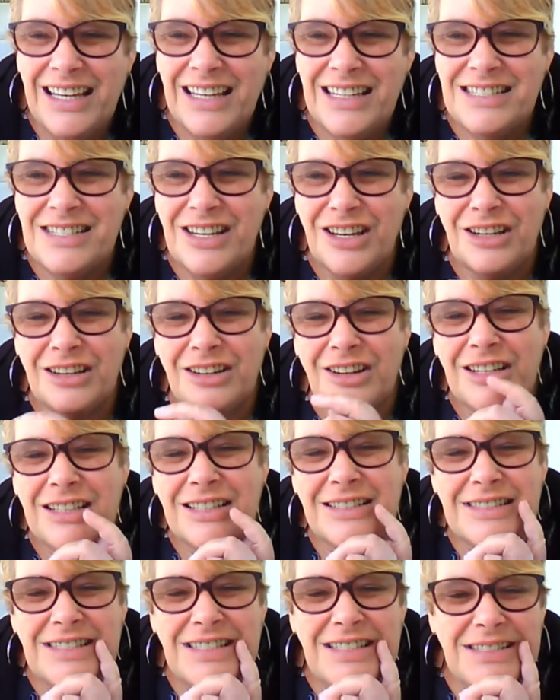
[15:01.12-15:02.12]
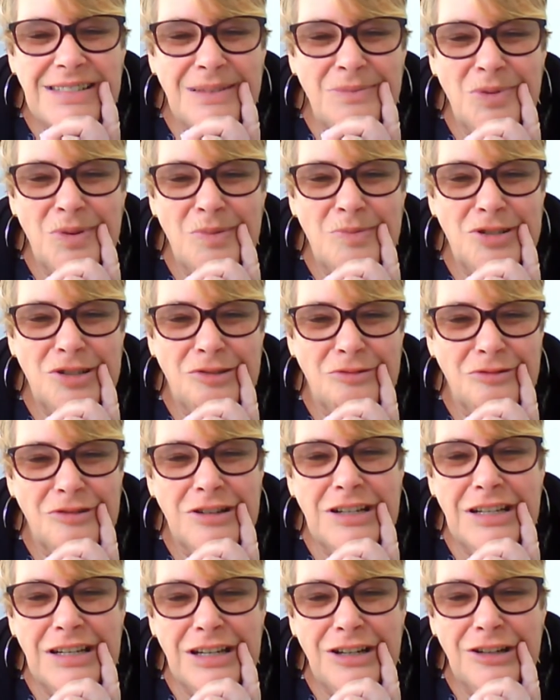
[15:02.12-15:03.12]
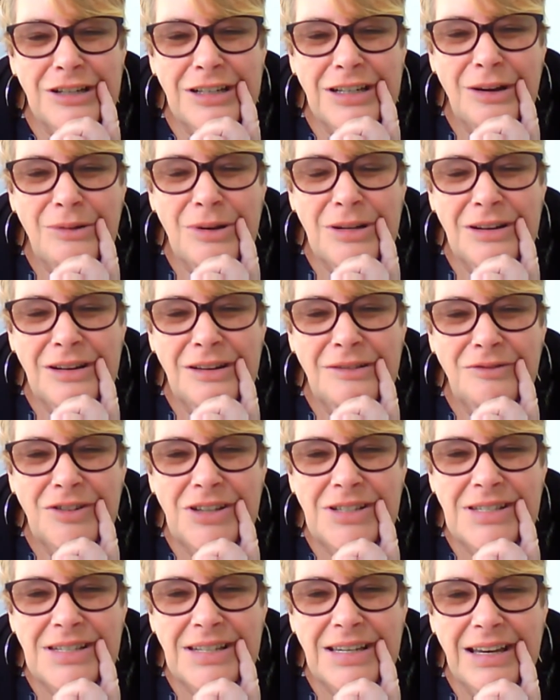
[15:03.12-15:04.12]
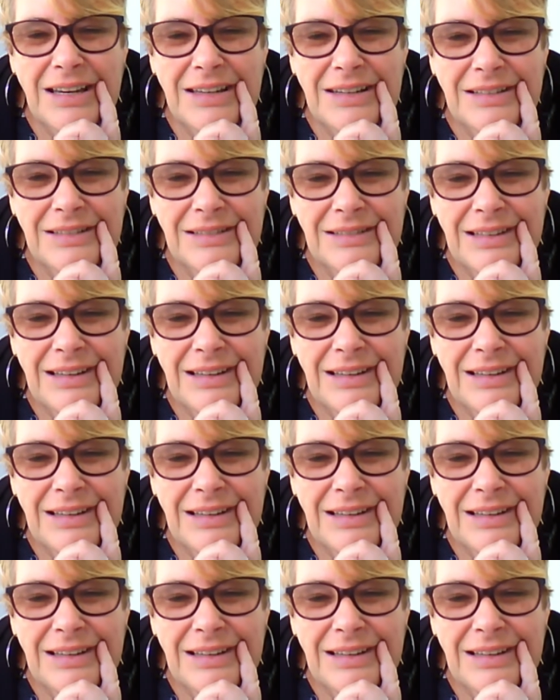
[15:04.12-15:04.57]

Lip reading: So like I said, sometimes you've really got to go in and investigate it